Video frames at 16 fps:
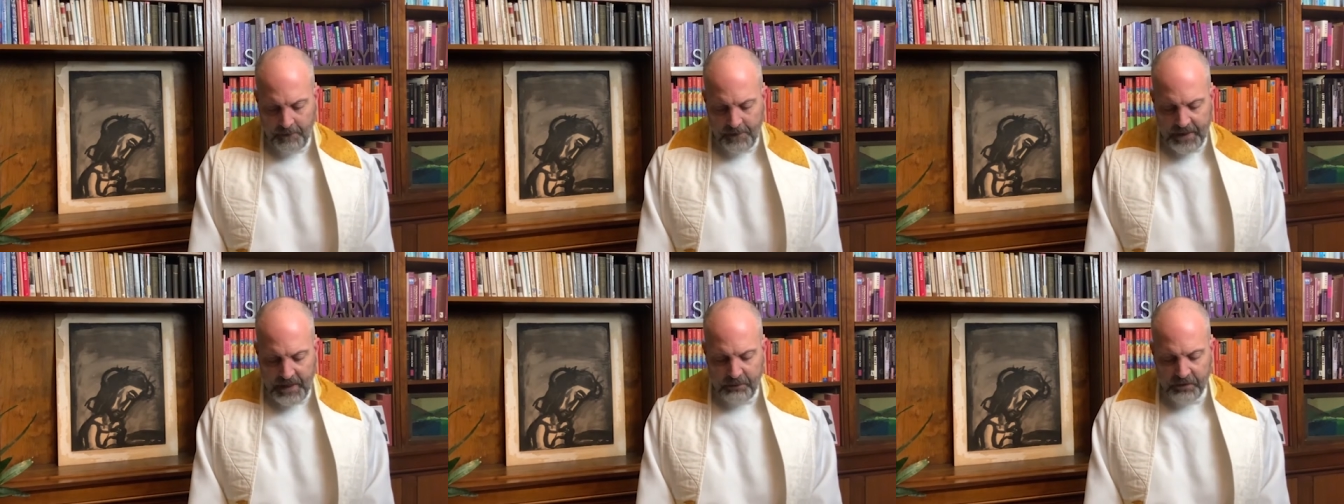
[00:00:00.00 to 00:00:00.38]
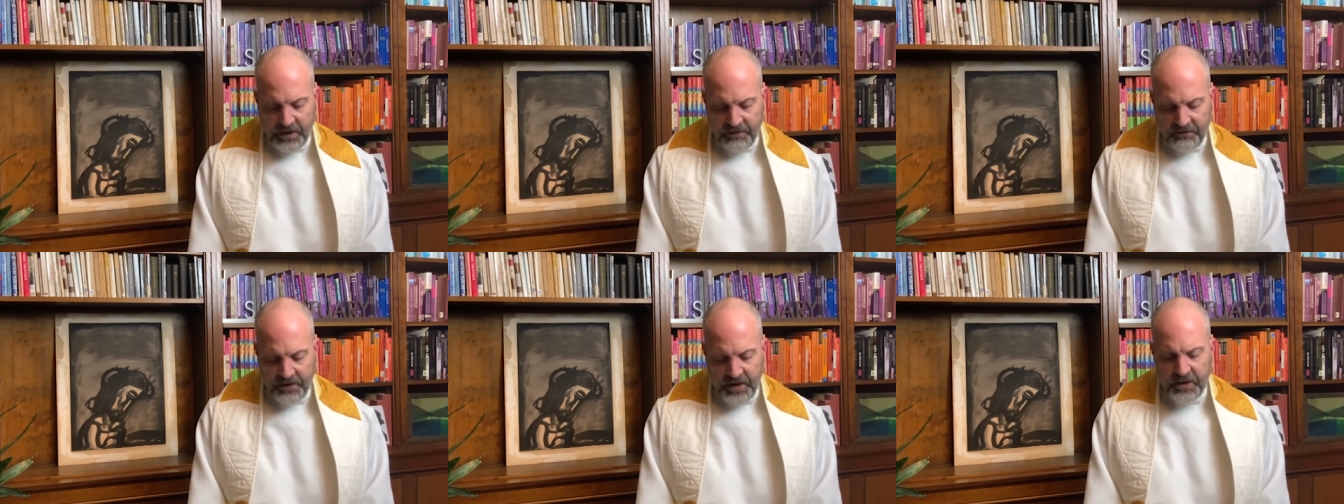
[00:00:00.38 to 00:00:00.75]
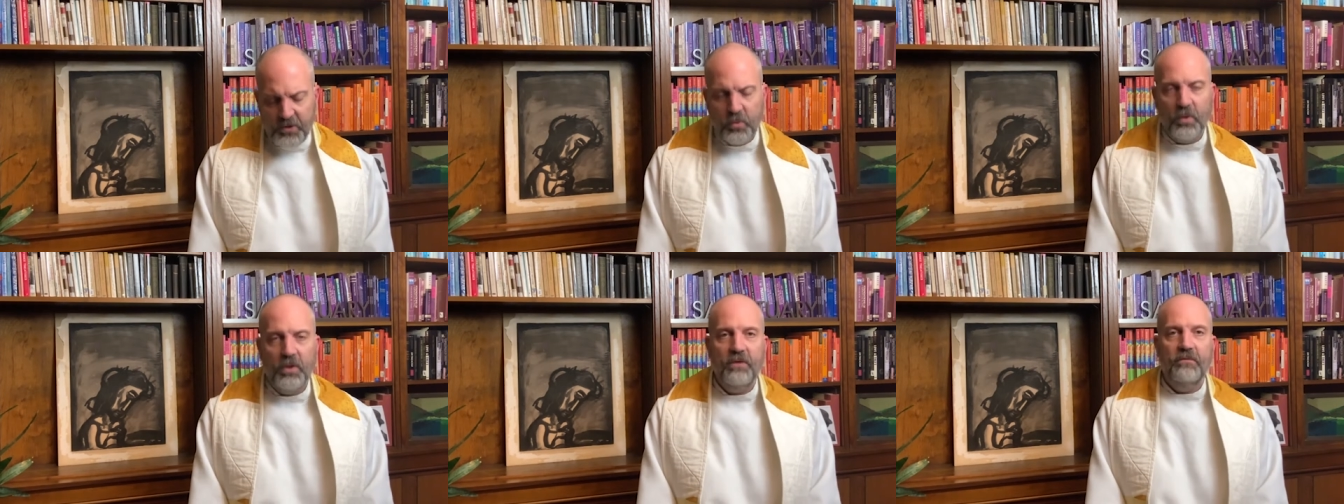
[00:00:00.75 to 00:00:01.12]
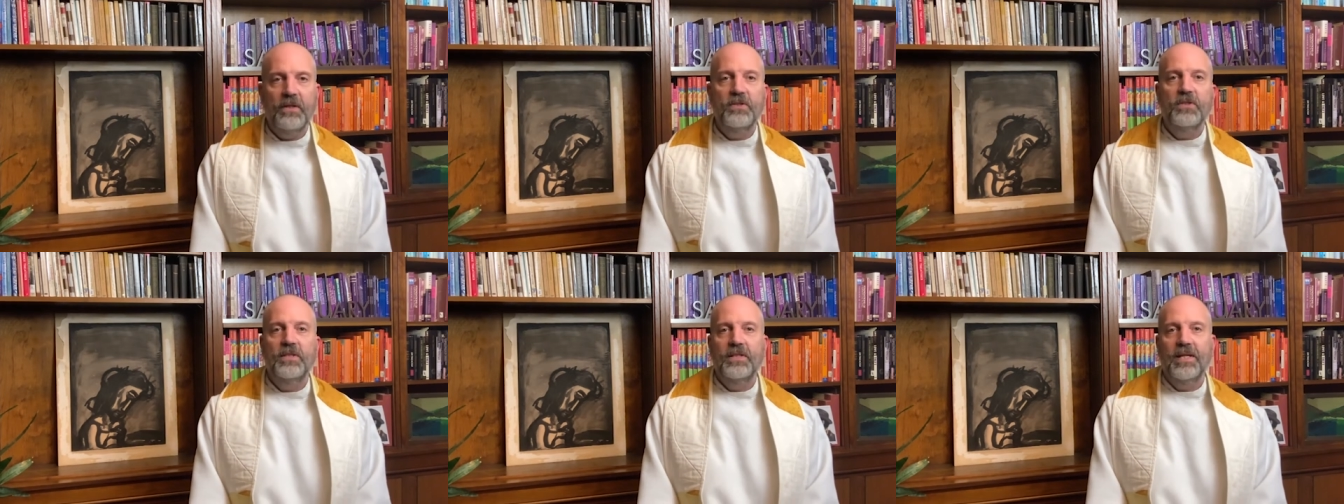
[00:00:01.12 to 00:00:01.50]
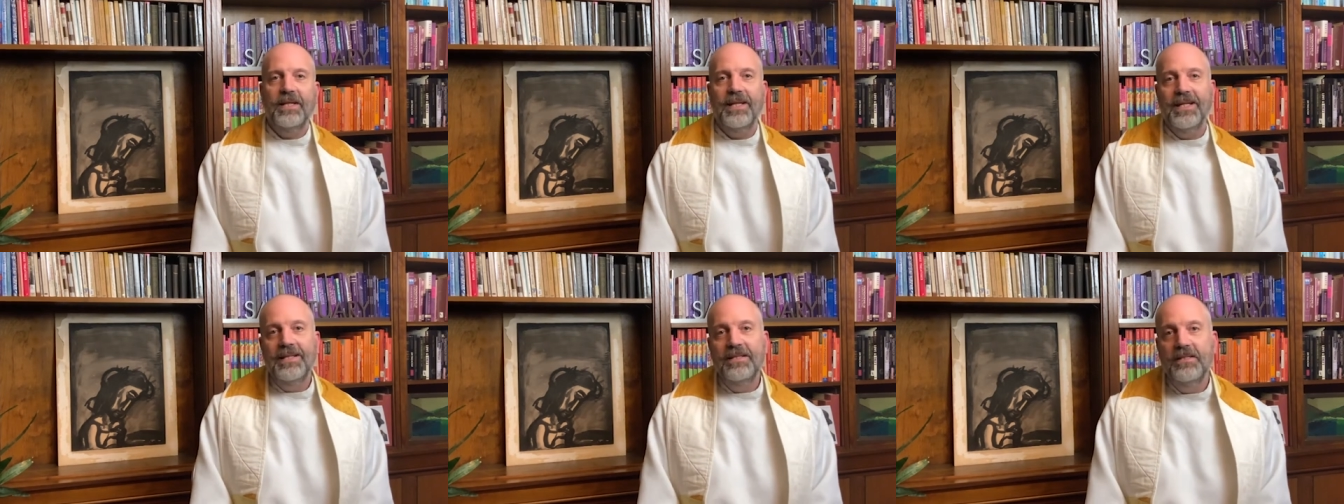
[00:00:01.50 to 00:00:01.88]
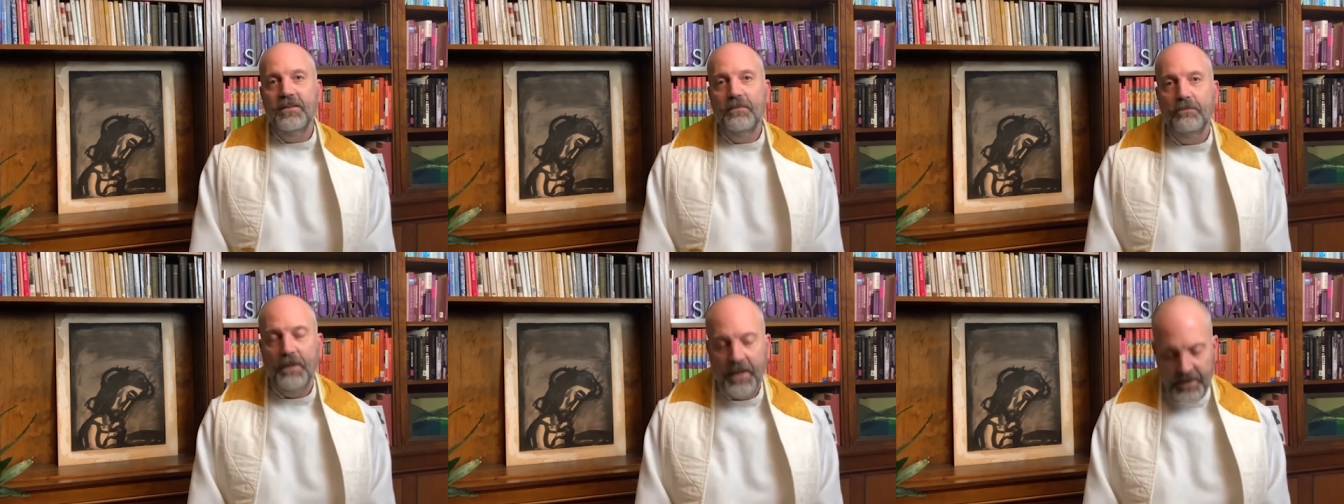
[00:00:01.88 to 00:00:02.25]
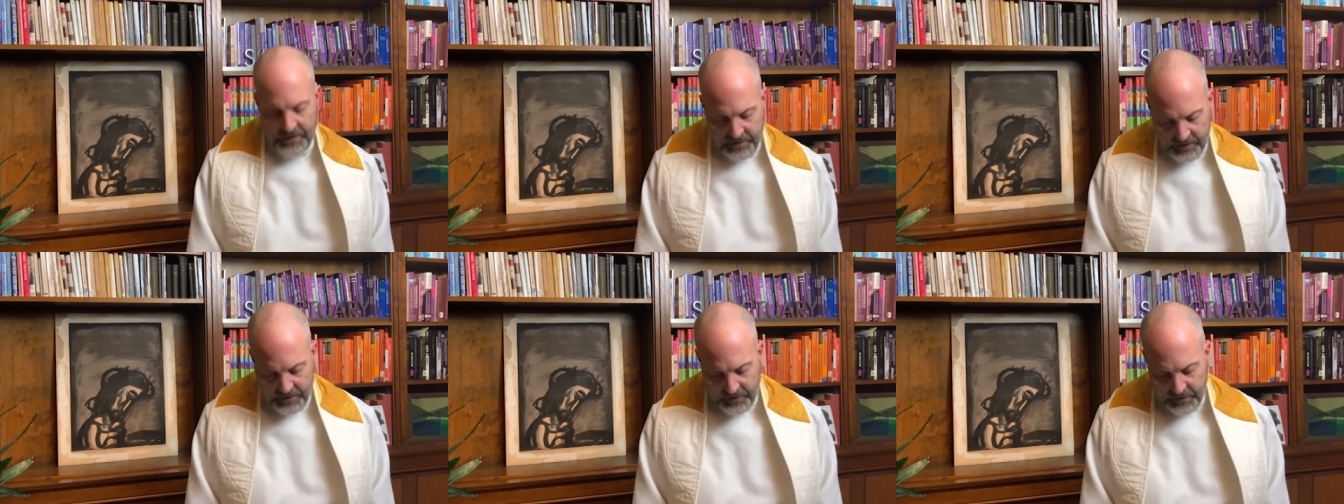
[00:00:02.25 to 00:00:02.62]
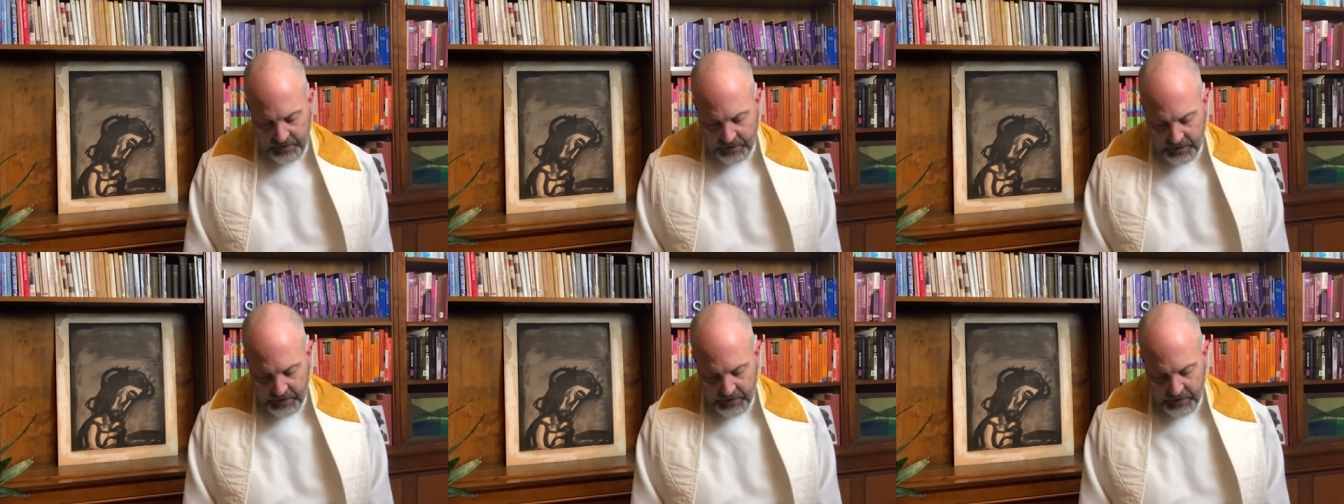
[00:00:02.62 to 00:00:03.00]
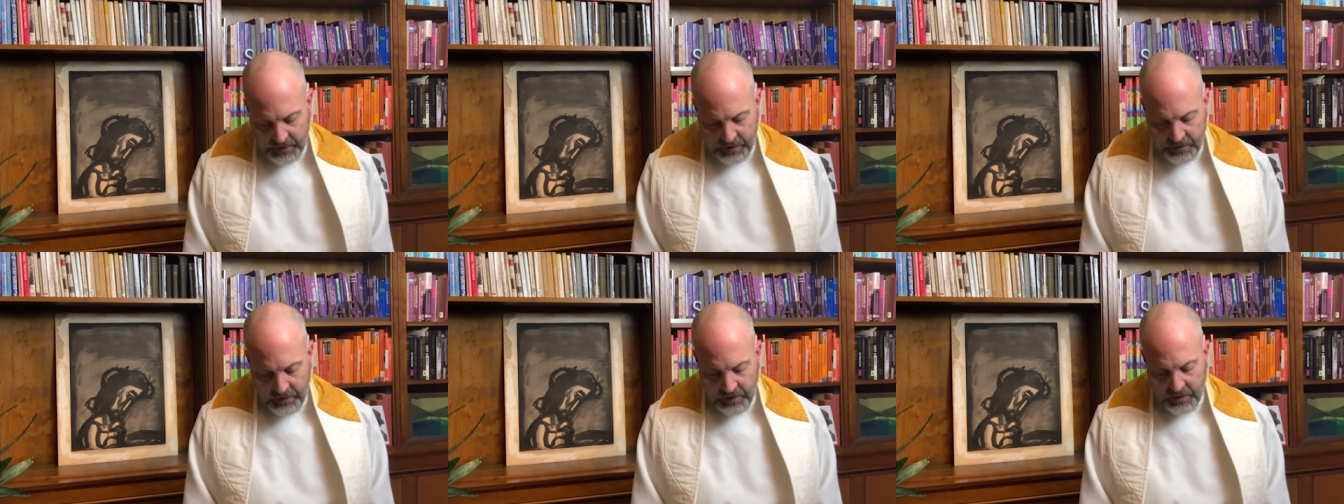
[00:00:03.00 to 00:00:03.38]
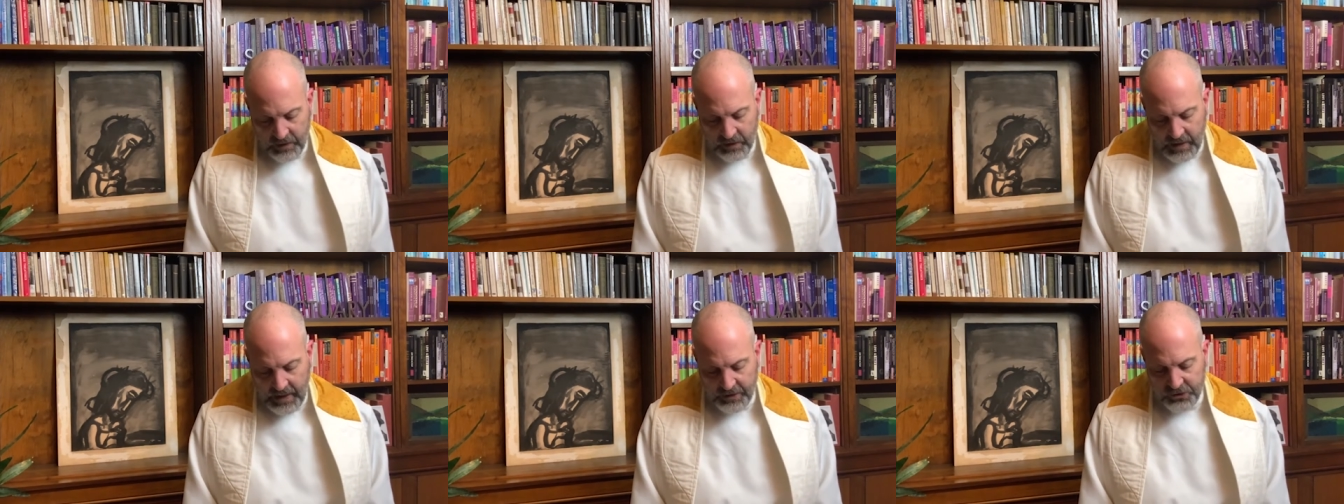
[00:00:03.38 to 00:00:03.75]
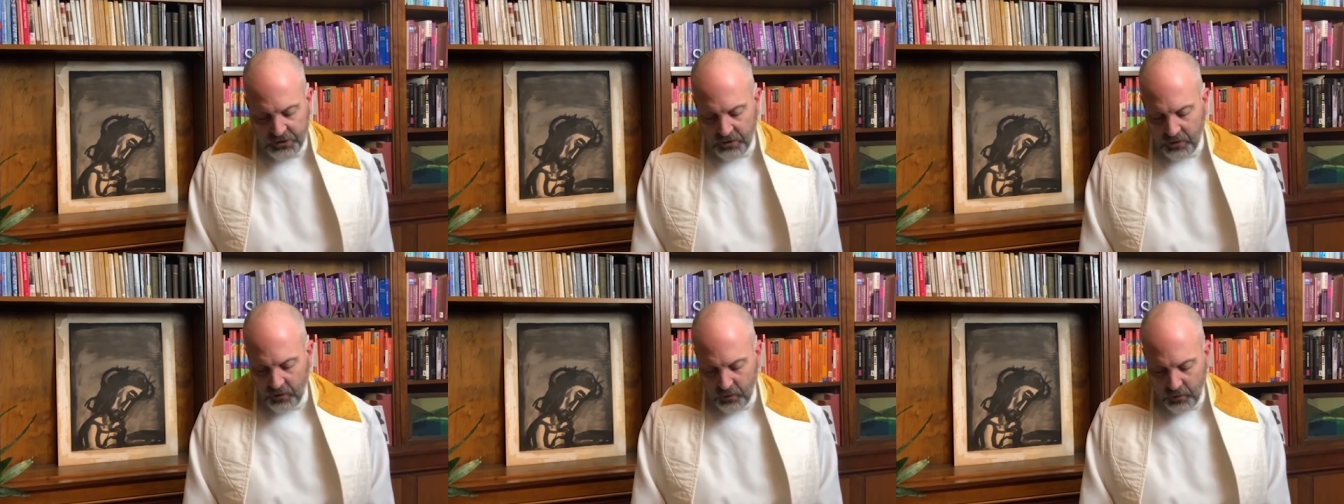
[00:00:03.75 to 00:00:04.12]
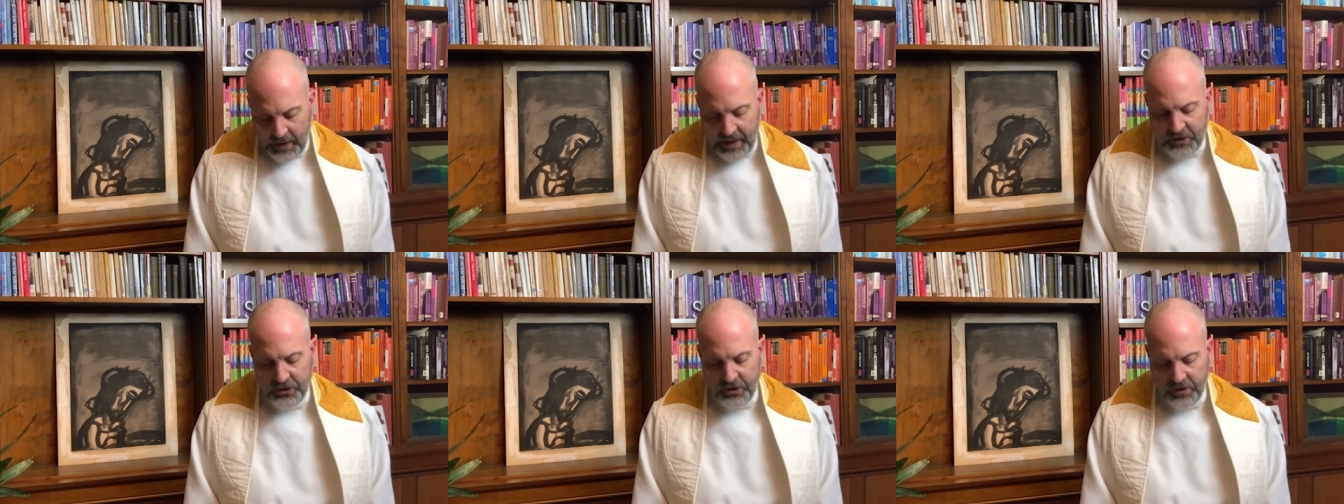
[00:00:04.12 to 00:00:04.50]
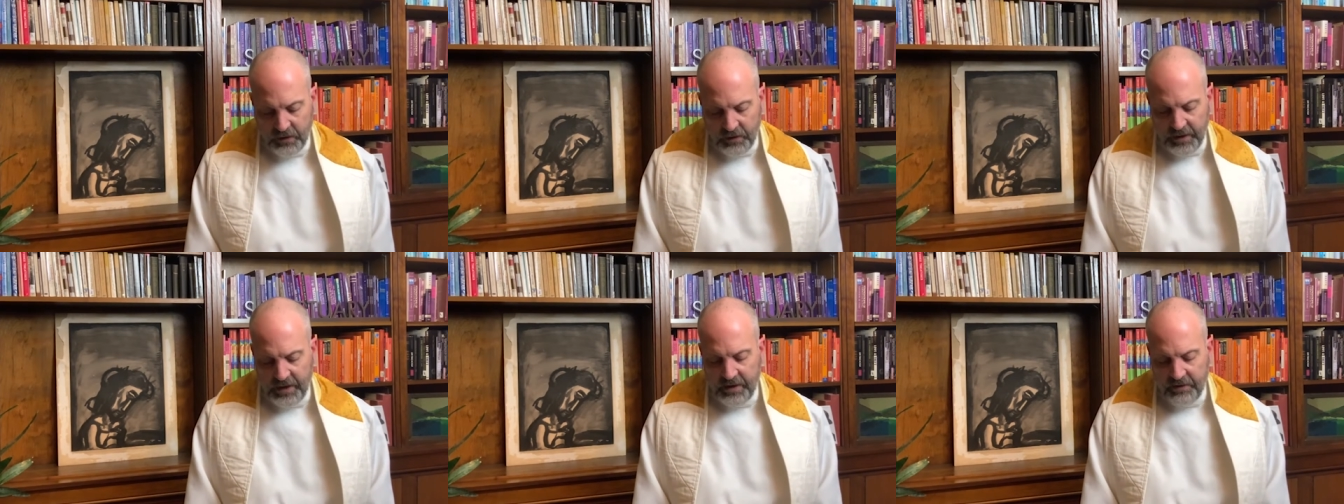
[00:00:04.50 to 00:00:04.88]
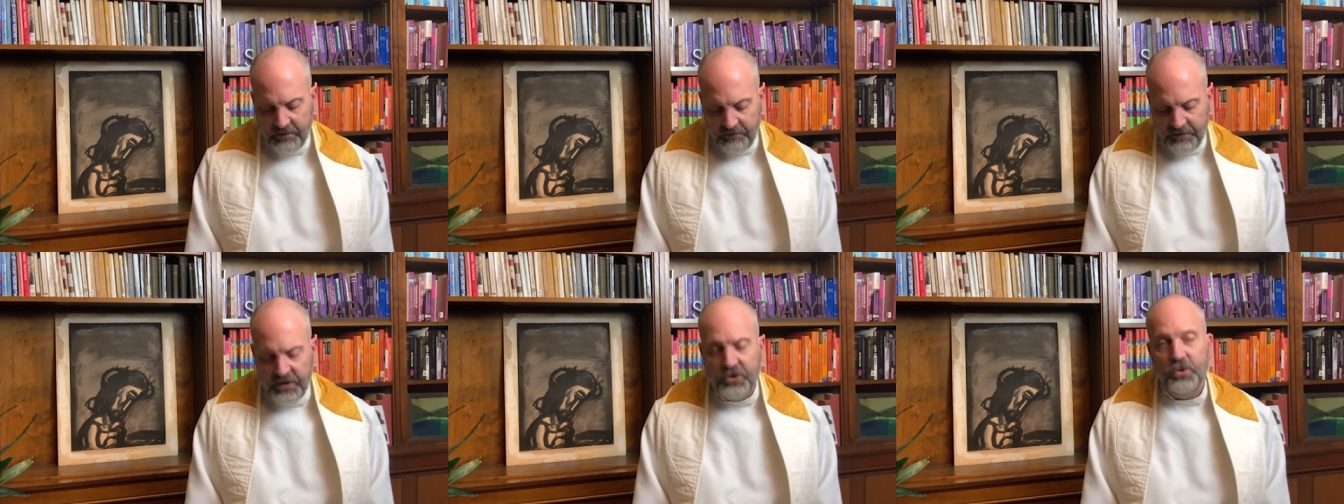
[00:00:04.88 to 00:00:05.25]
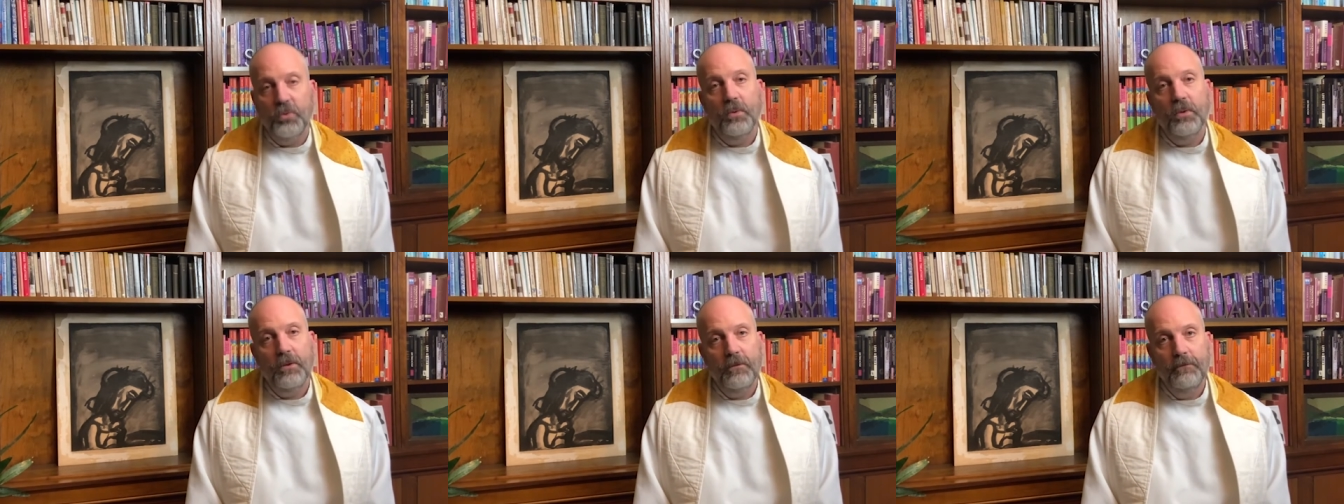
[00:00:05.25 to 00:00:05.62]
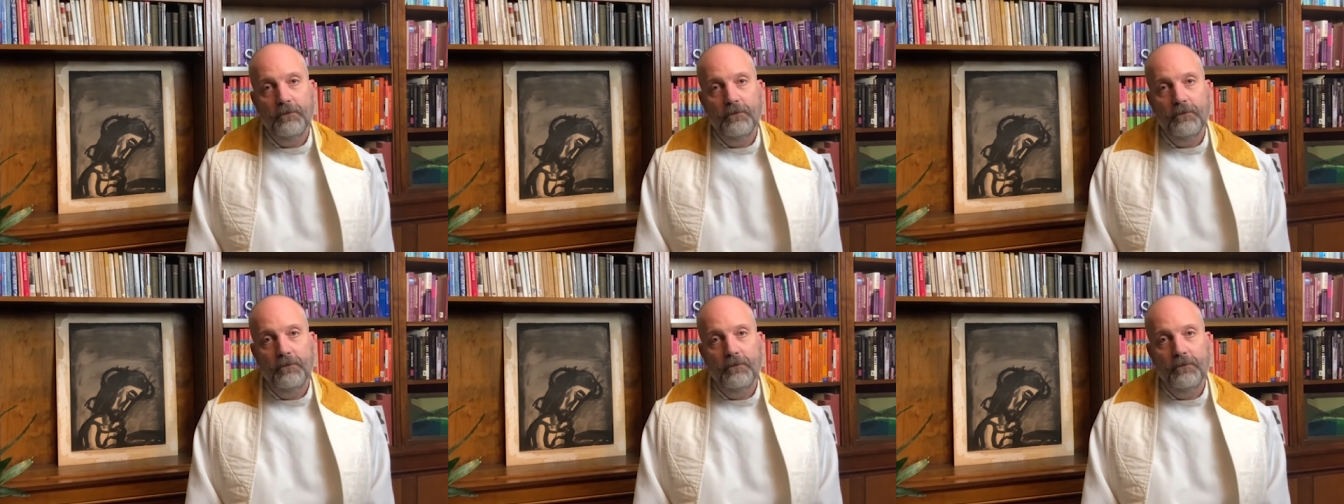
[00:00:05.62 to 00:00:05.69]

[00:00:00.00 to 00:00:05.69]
They believe that each one of us is an independent, logical, rational individual.